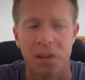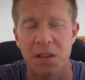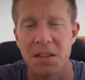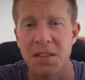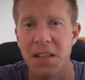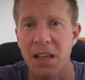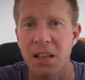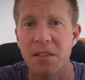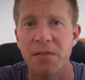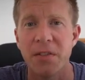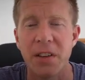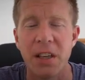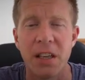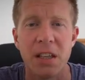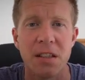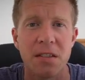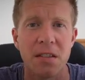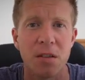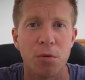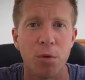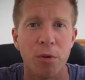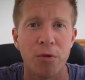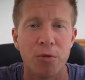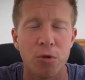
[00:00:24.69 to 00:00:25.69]
The second thing is
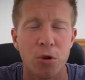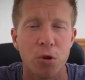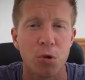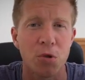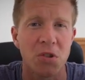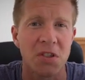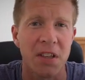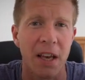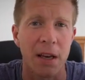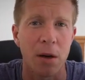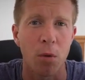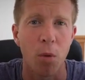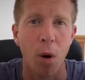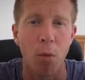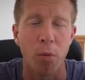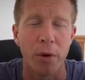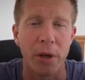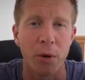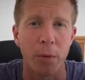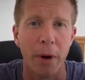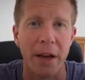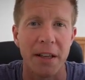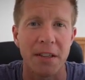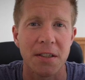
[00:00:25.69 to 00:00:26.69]
that withdrawals take a 1
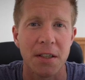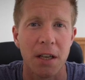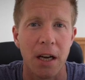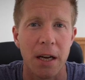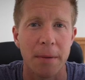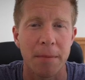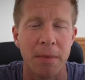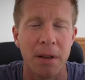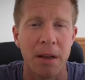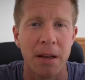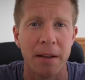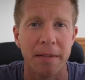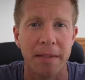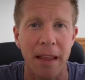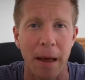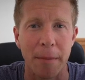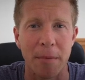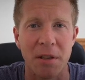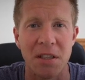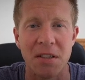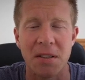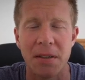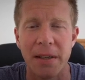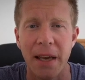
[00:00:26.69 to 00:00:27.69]
week wait time. That
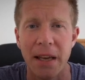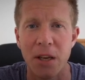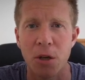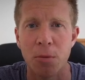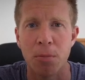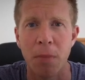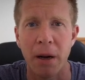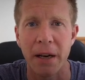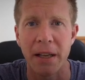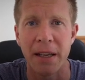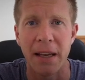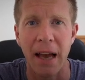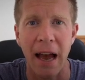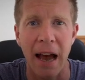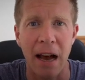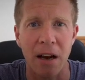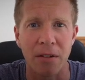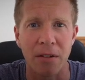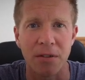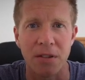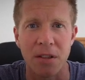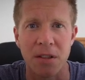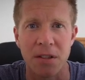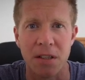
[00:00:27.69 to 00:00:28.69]
means to get your money
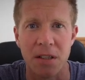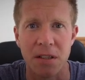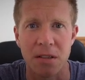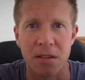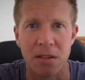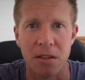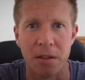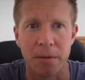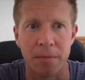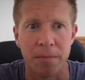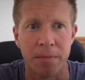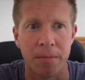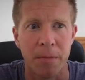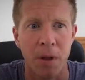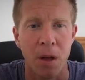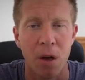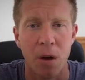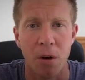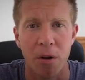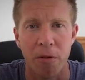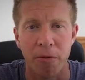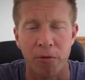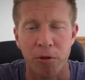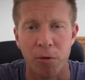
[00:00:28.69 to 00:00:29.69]
out of the system
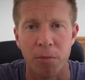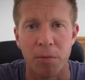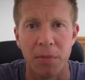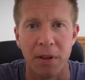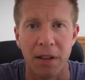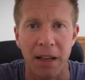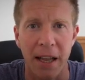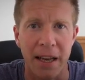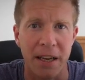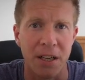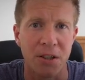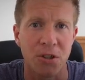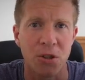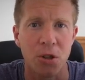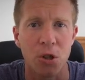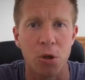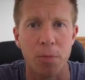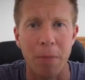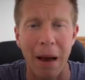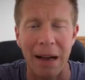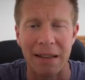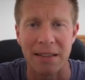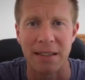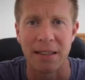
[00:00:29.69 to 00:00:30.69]
from layer 2
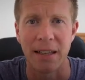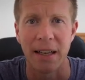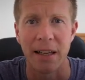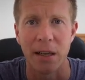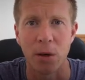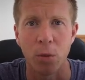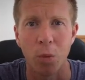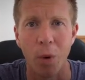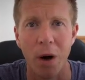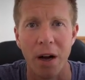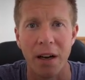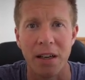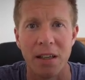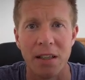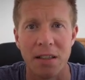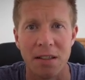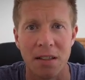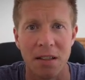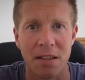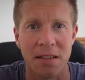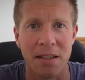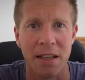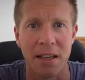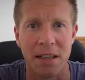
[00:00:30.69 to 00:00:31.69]
back to layer 1 is
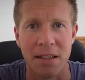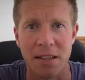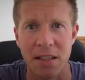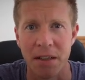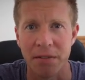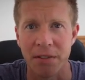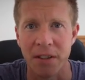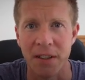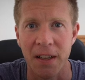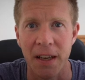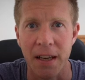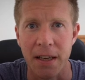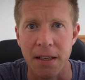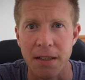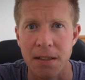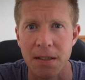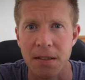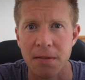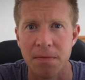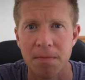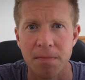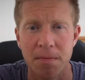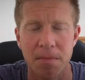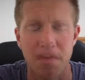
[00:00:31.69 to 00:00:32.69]
going to take 7 days.
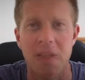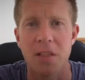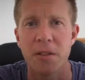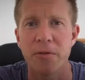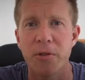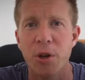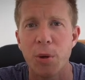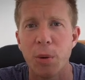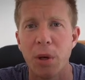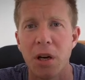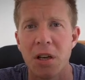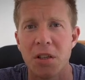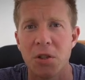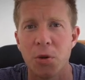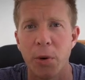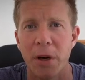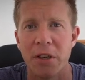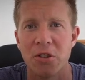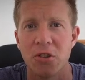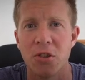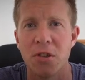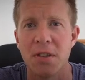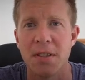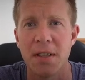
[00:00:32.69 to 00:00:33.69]
There's a frequently asked
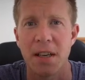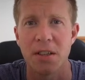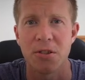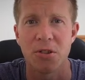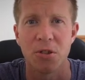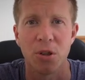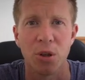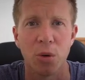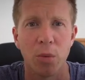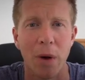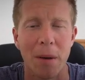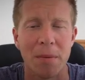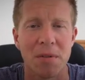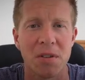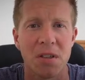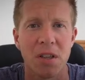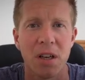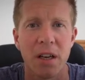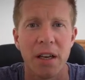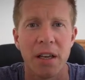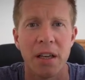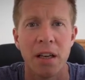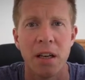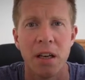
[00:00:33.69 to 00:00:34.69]
questions section on the
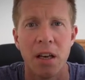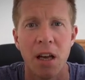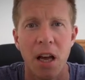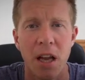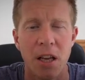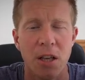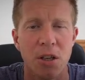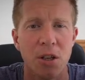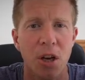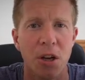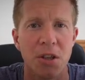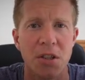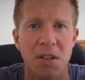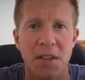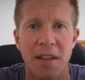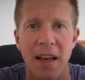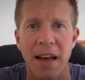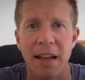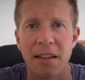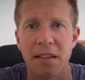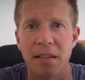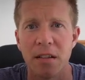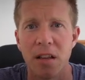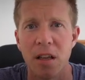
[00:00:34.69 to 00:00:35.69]
website. You can go to
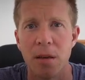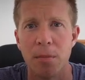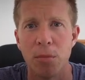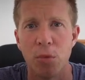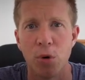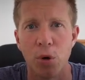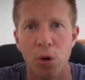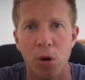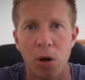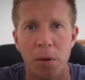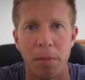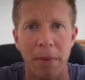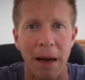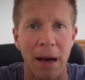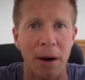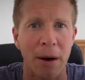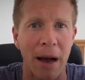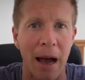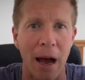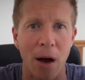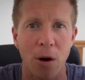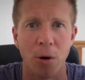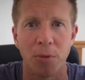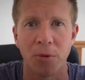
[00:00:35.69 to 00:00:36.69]
that to learn more about
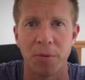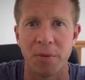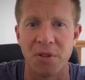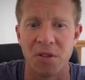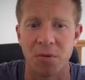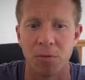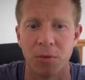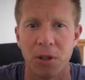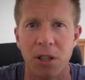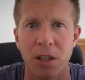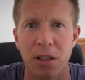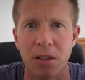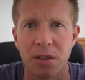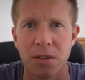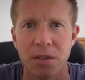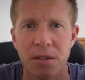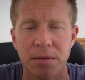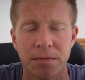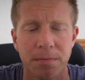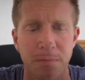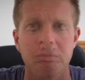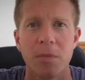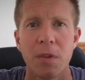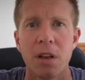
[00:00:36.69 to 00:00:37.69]
how Optimism works.
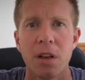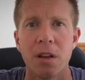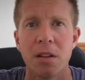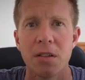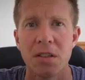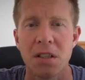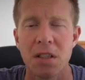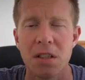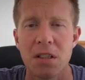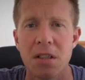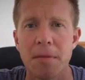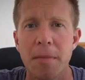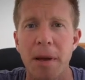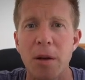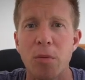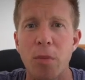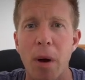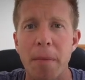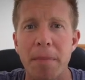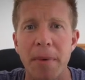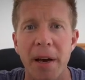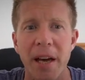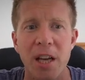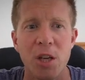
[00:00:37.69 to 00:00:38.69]
So this is the main
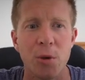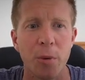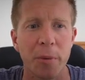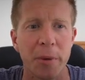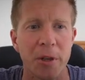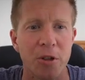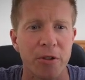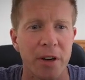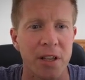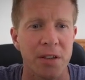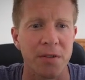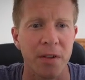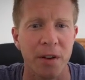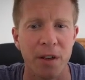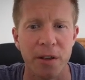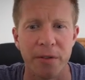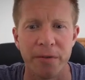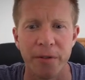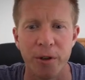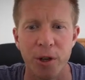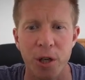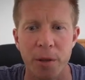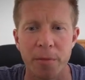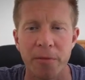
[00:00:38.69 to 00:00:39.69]
webpage when we transfer an
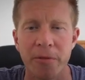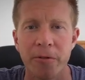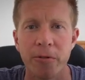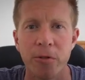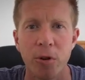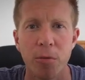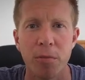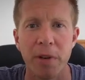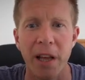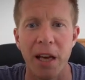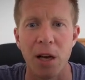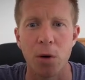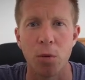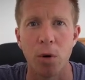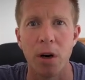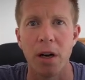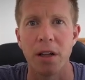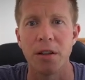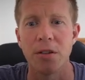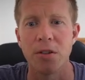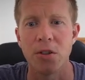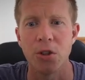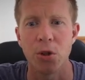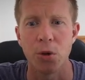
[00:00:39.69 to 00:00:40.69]
Ethereum from layer
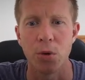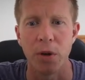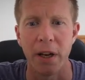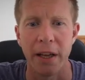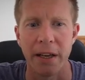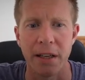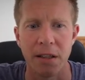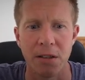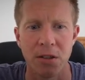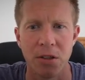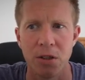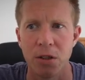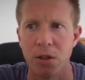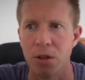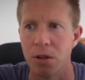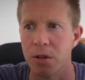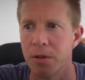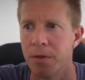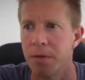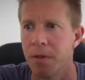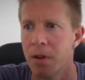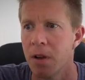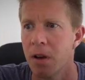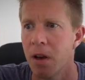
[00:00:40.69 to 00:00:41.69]
1 to layer 2.
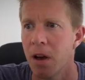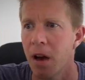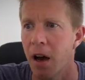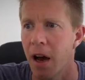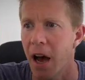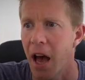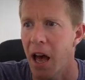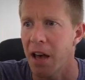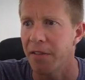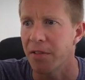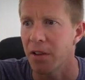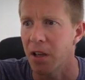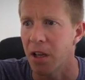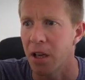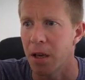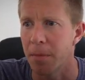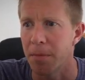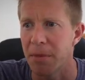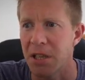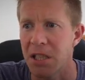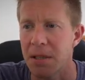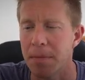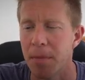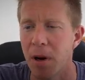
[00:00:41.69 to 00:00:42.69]
I have a
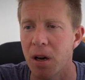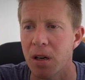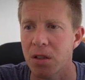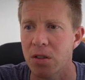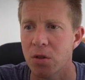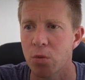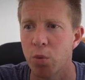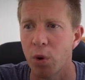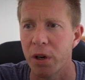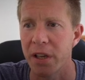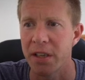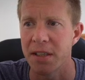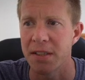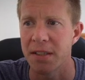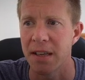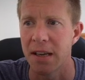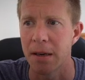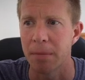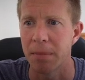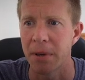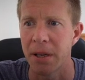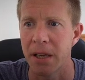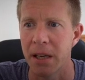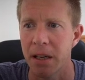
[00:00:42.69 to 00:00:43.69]
MetaMask wallet set
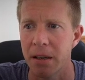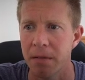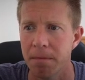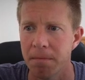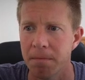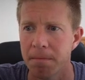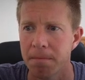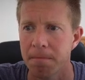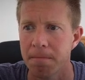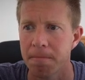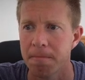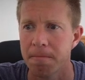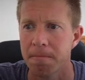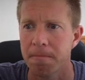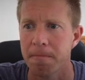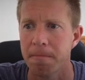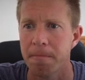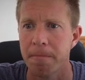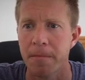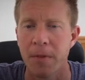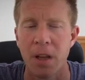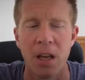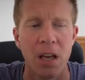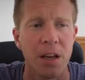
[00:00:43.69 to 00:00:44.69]
up here.
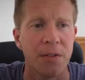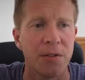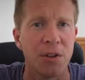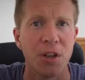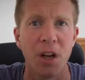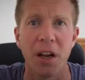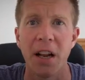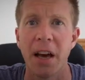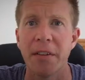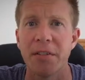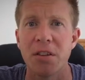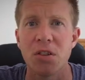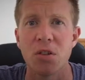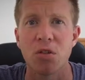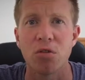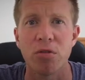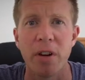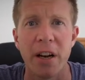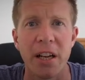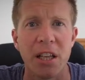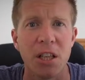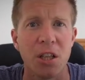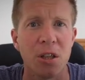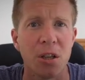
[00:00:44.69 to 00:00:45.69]
If you don't have this
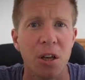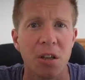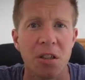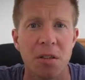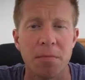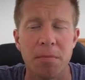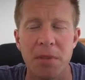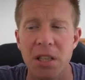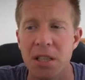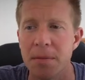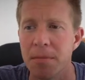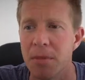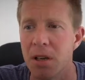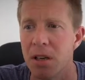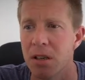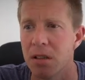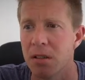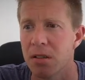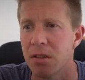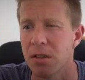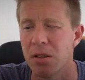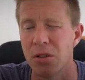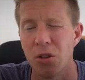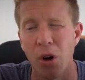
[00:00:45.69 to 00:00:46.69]
already, you can go to
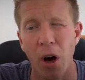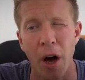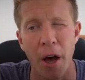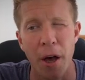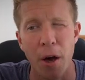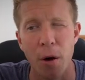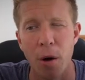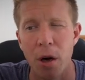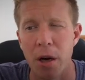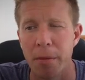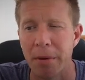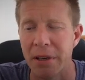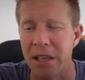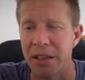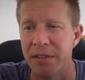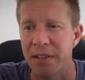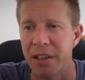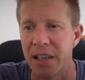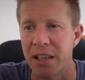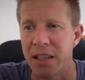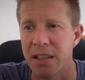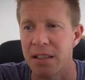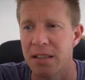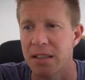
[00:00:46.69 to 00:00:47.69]
metamask.io, I believe
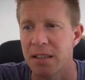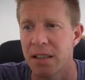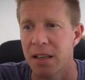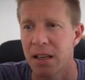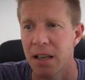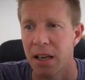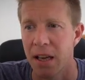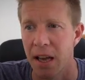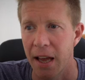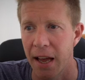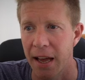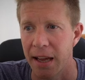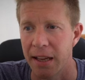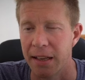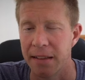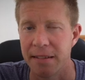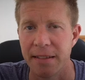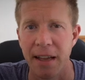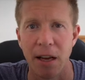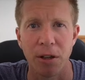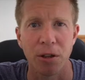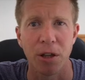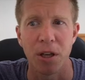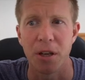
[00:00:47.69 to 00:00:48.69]
it is, and
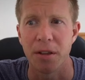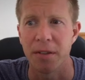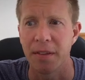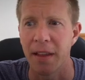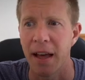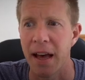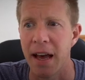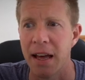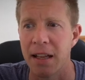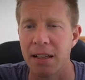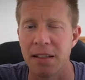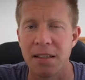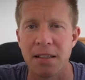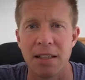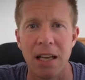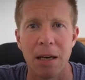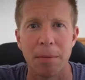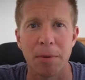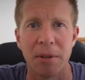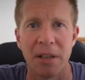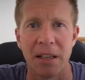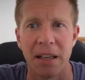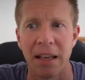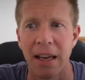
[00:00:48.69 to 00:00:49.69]
download that and set
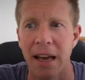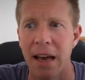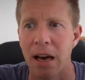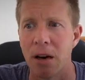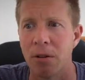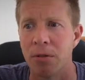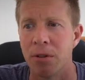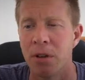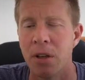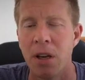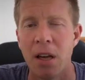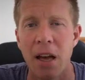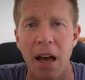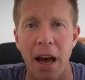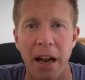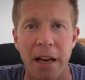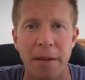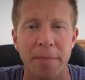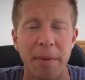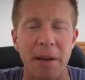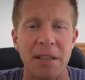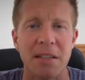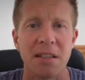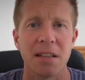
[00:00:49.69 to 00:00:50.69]
up an account. And
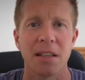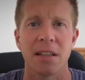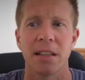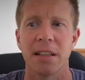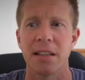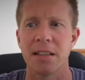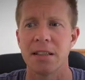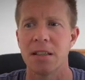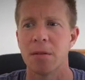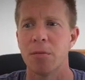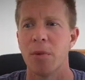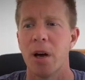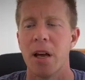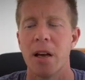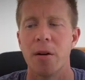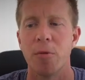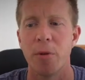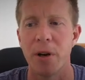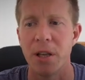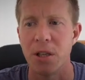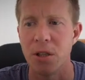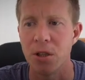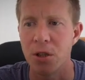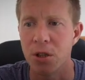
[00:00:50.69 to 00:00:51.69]
it's basically somewhere
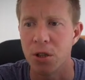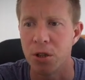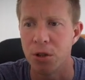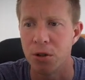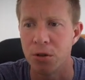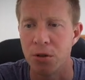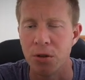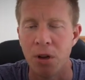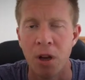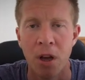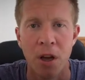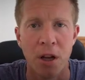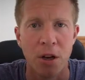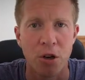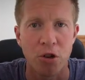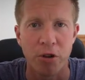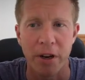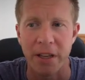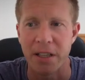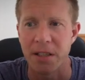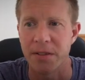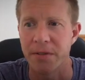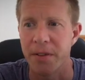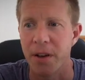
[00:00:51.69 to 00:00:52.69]
where you can
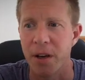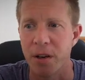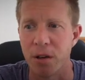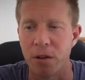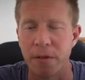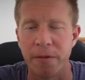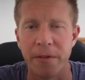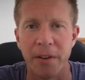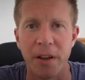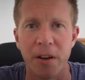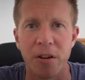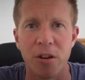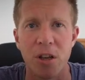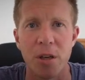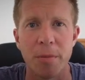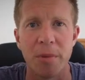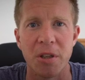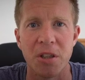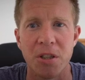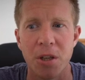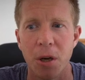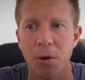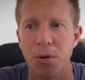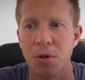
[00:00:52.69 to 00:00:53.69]
transfer Ethereum
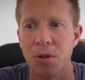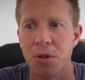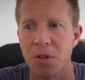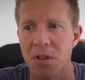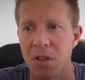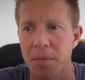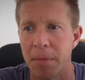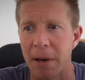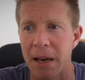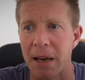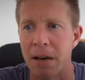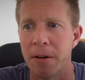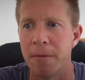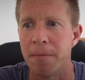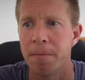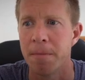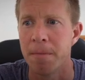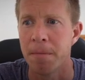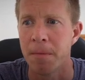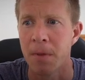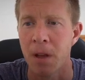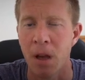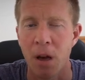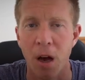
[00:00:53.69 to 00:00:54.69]
and tokens about
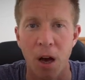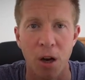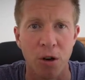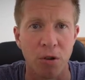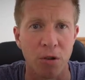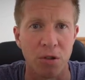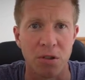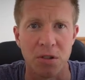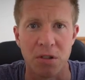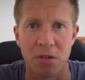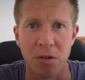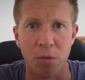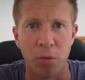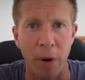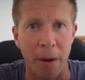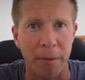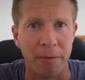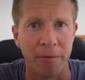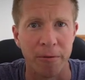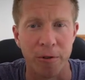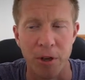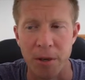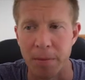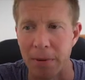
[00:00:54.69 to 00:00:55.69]
across
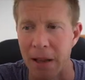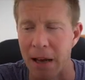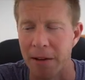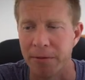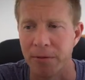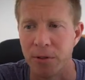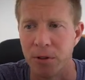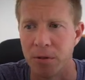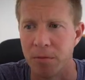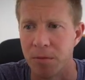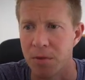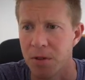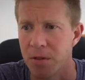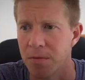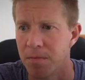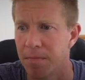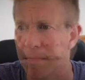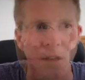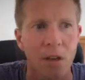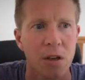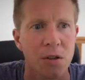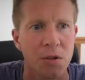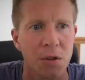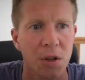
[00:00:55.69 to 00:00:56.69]
Web3 platforms.
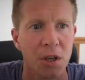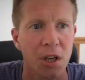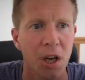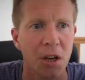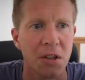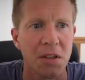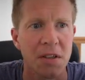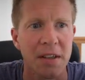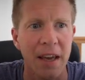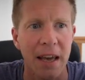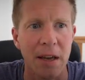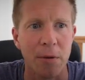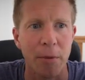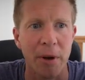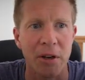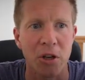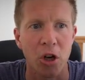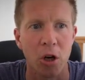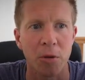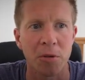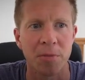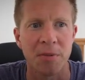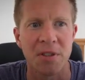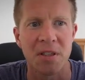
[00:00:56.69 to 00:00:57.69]
So I'm going to go to
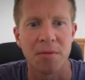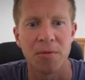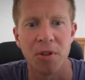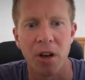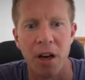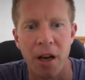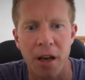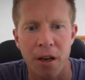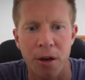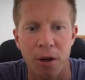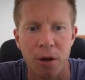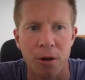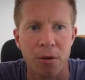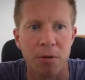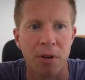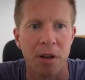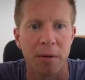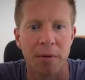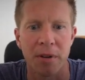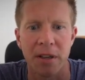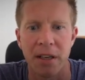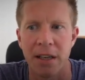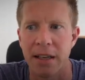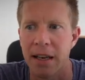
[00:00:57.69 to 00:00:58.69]
gateway.optimism.io and
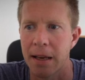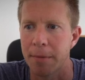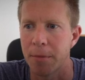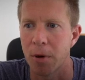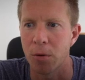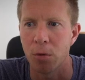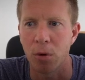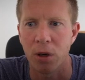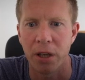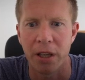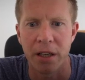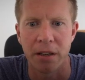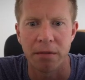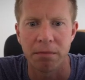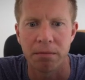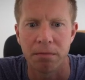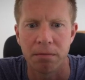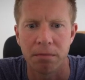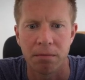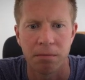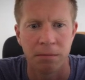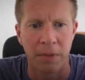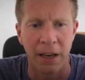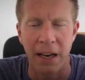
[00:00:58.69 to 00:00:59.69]
I'm going to connect my wallet.
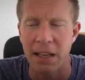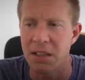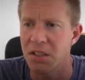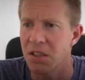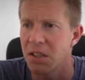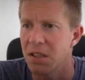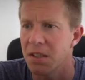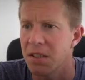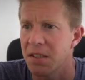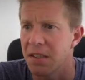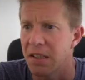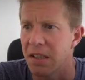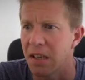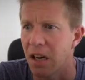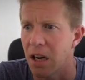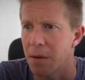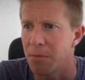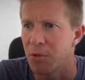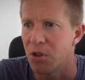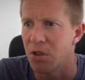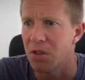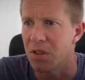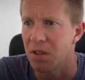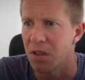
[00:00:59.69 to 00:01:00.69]
And as you can see,
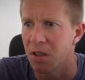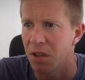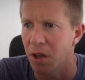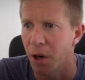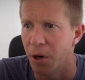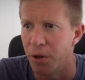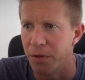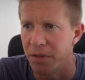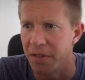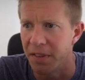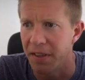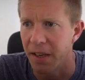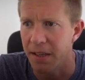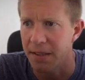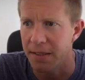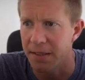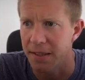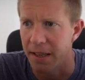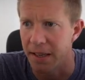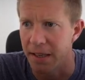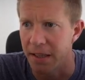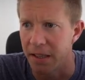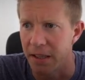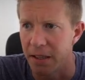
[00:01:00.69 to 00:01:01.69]
I'm using the Coven
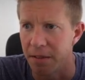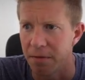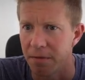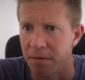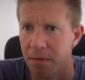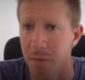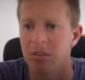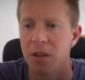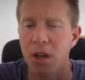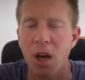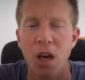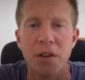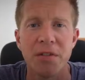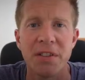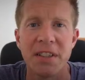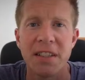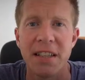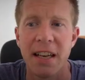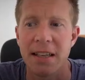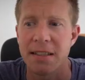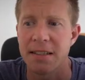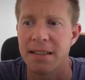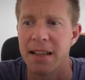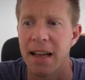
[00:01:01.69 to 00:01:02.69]
testnet here. The Coven
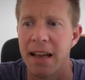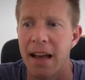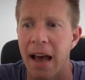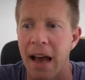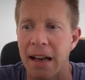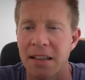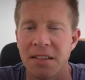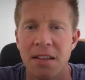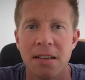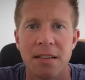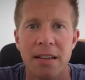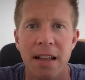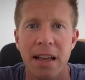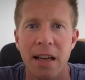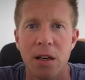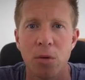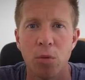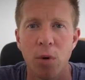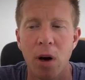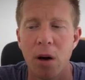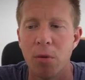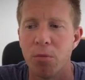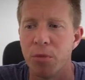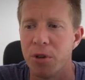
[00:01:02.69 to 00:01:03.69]
testnet acts as layer
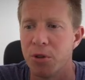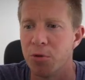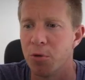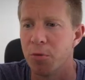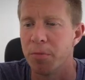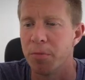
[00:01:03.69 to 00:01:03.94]
1, which